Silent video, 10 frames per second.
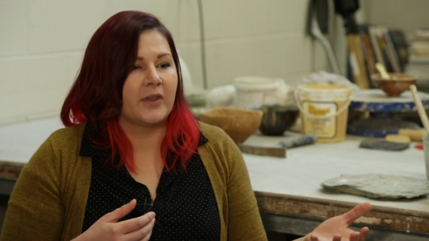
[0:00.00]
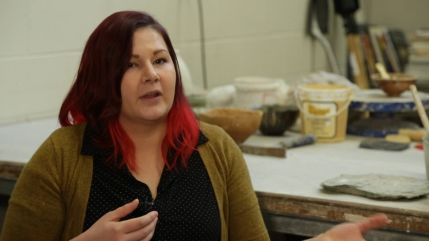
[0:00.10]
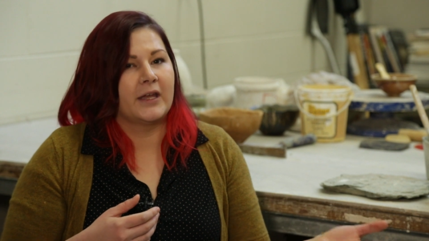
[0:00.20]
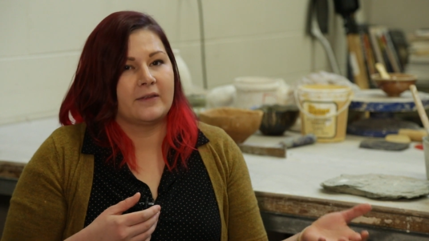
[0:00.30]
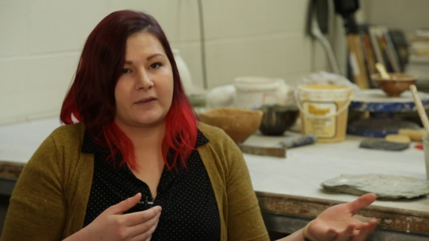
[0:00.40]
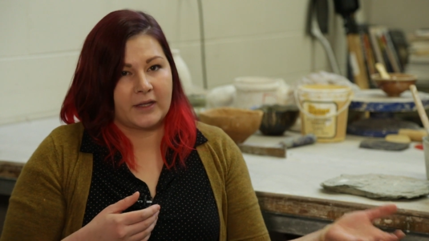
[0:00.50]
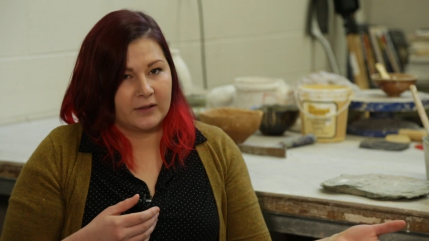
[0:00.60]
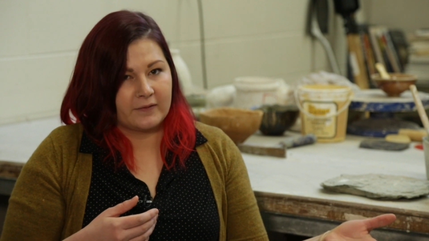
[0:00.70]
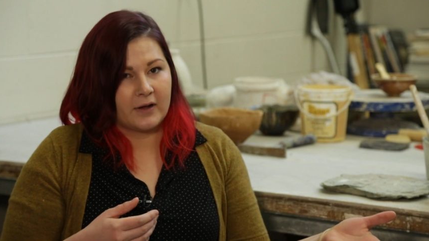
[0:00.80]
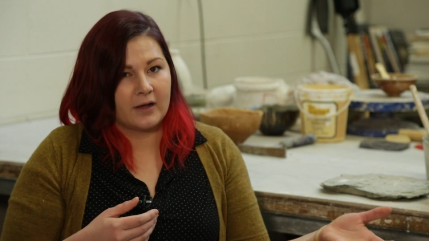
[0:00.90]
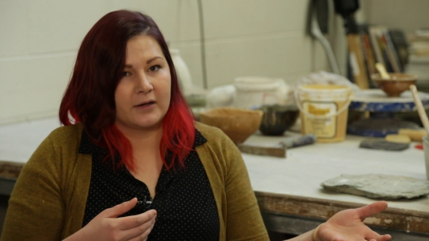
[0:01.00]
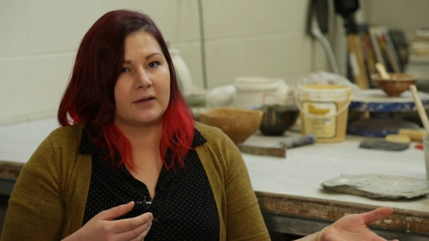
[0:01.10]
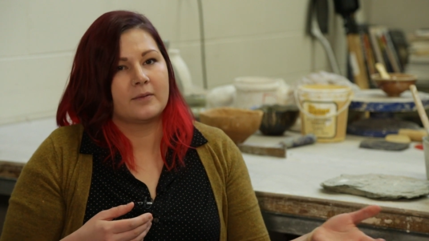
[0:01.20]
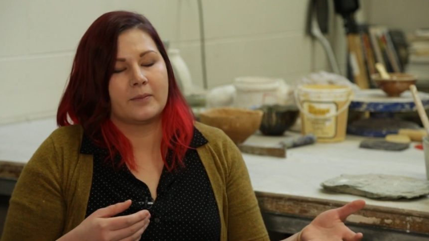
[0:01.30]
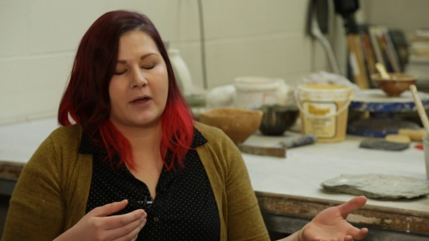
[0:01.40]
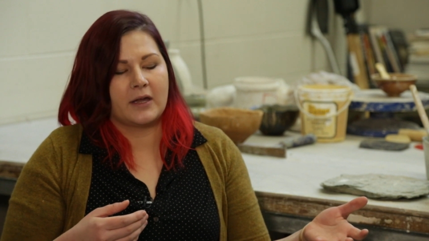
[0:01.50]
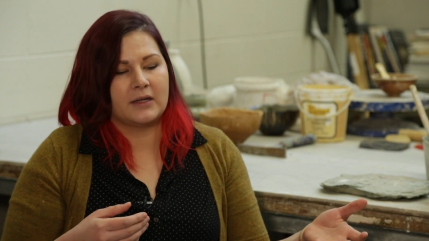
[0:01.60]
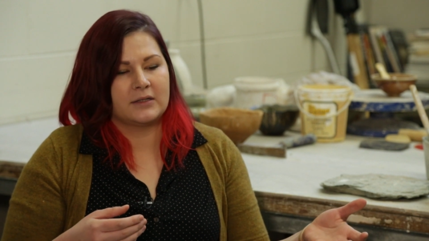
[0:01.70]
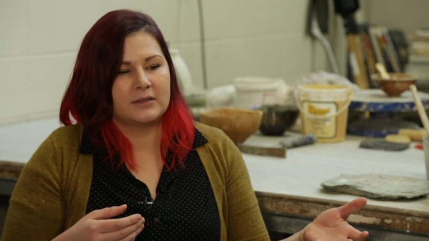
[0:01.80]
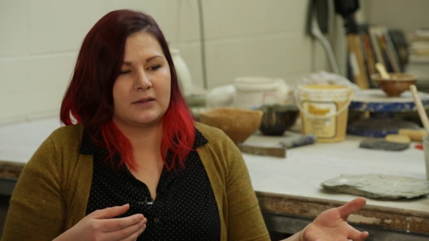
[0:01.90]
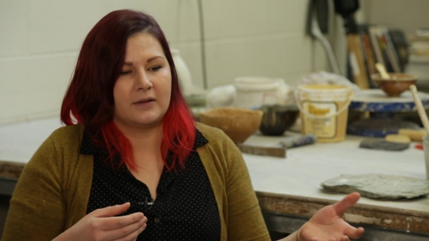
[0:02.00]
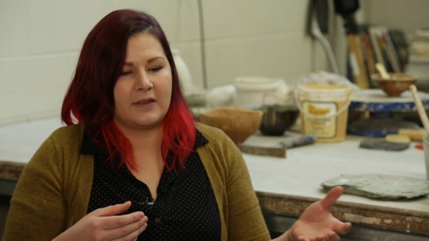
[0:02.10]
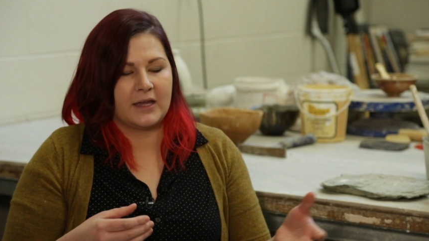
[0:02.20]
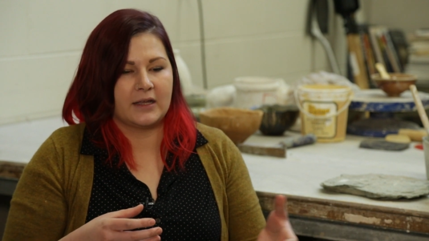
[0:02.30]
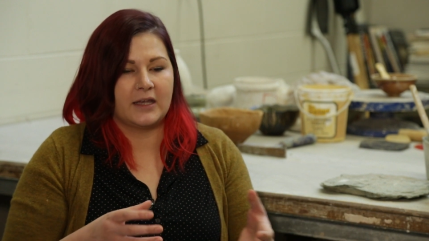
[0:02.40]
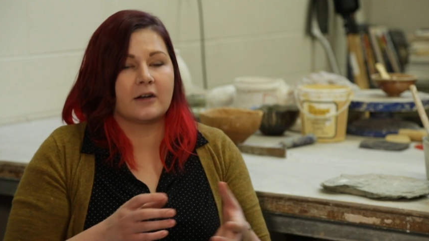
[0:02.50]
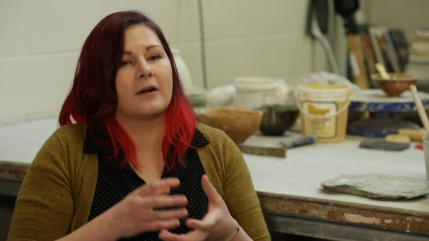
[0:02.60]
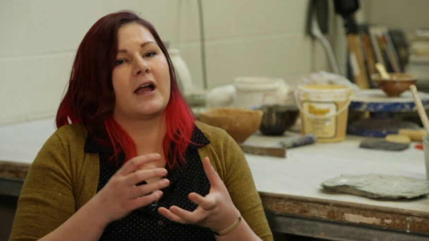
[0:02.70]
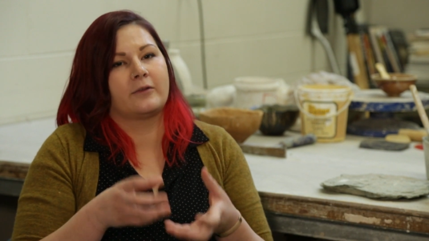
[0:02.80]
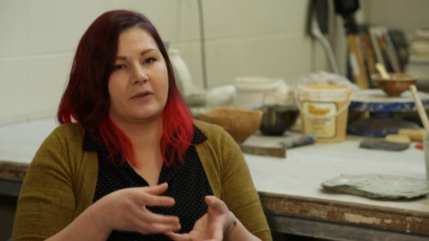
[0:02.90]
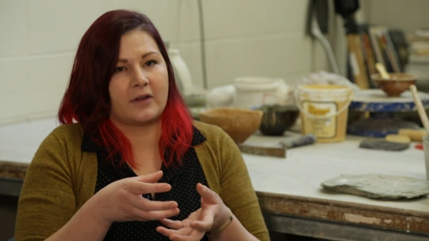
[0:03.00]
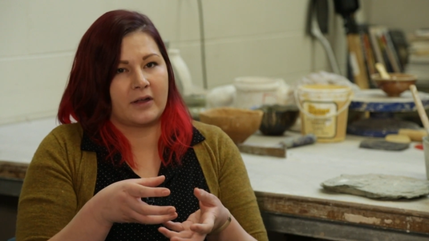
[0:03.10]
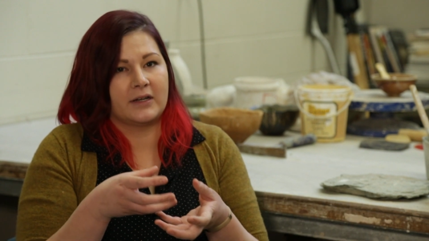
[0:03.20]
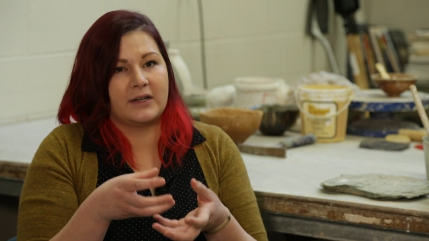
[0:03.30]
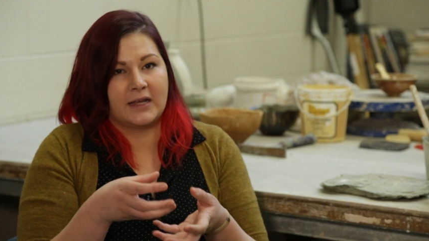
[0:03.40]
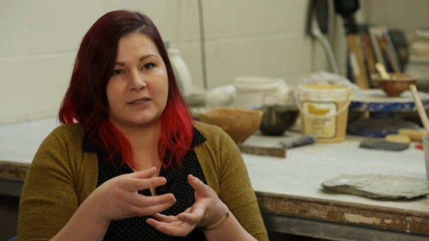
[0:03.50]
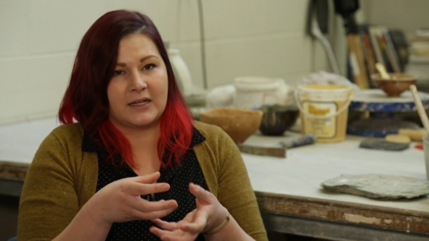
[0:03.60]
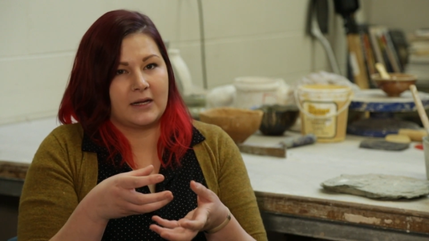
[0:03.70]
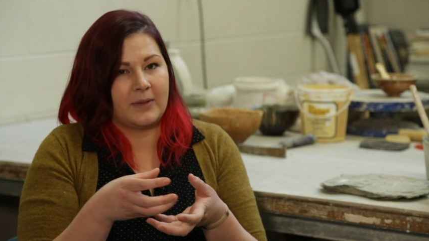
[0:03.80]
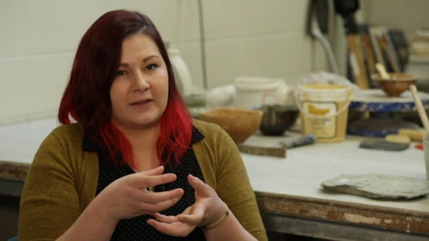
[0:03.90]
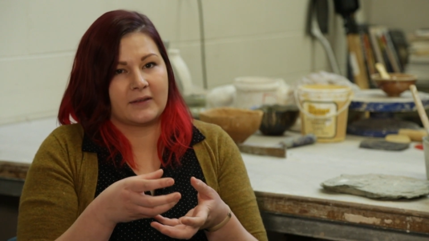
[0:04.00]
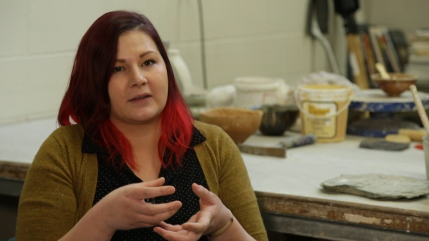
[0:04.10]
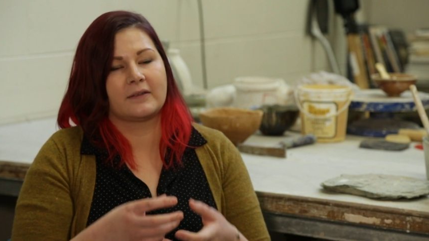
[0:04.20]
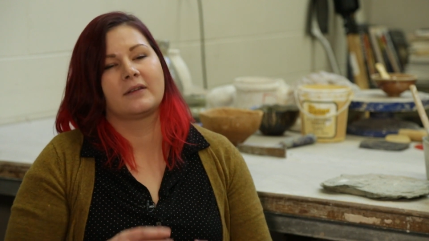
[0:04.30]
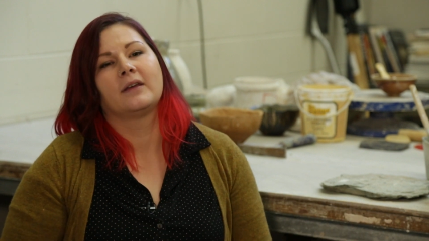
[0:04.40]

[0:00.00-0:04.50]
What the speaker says: the land that they live on, but they can interact with it on a day-to-day basis.